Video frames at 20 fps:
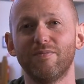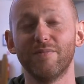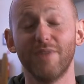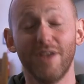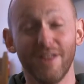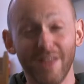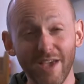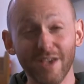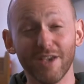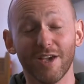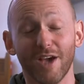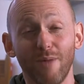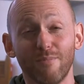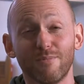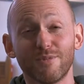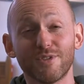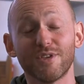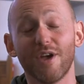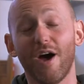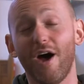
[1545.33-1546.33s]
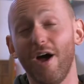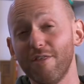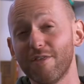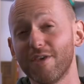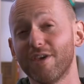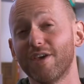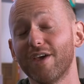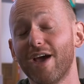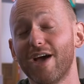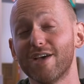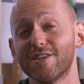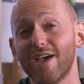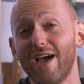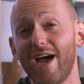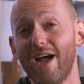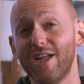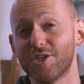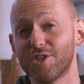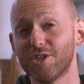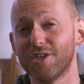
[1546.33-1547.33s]
And that comes, I think, as
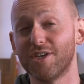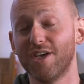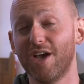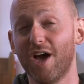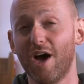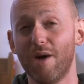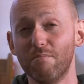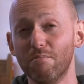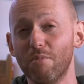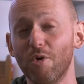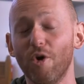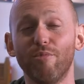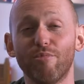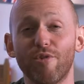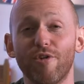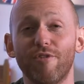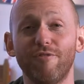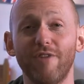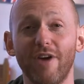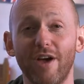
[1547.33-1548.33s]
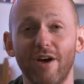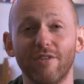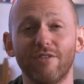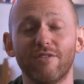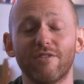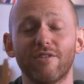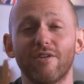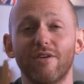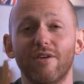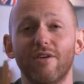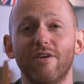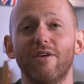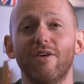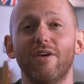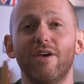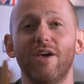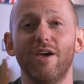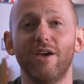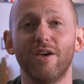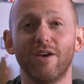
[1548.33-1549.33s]
actually a more profound
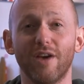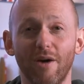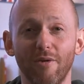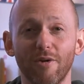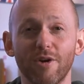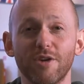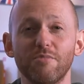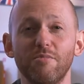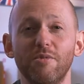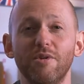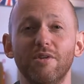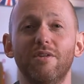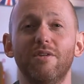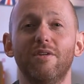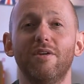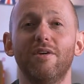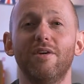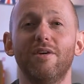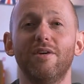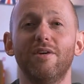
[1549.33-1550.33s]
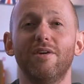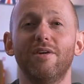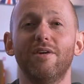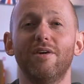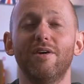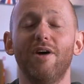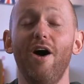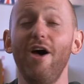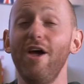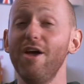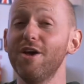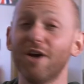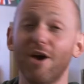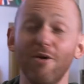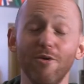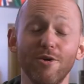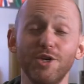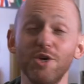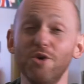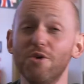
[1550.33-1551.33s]
encouragement. I
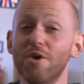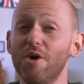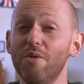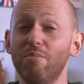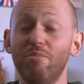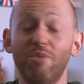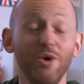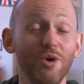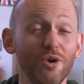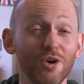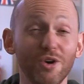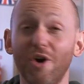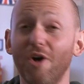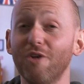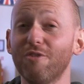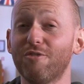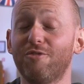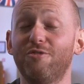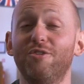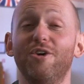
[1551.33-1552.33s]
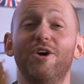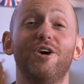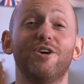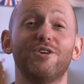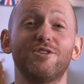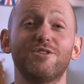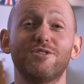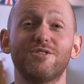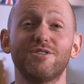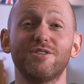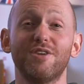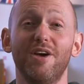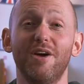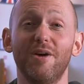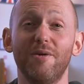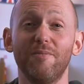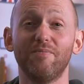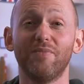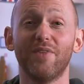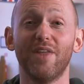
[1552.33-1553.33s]
encourage you, put God first.
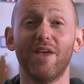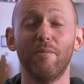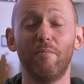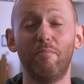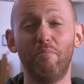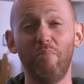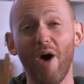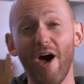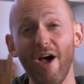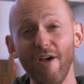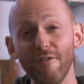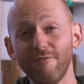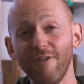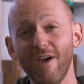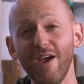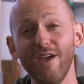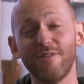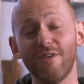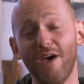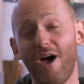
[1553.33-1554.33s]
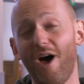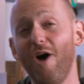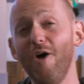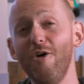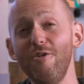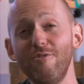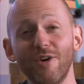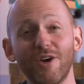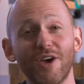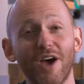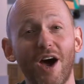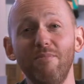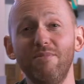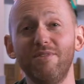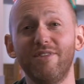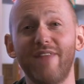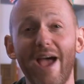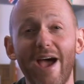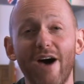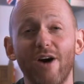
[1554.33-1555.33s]
By faith,
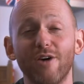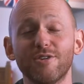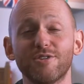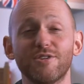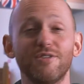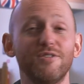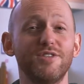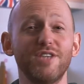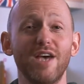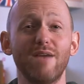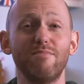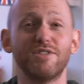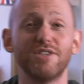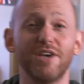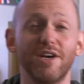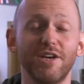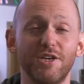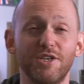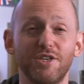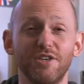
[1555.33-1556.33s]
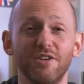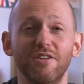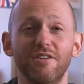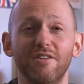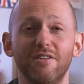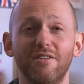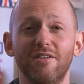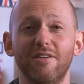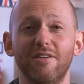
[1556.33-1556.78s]
overcome doubts and temptation.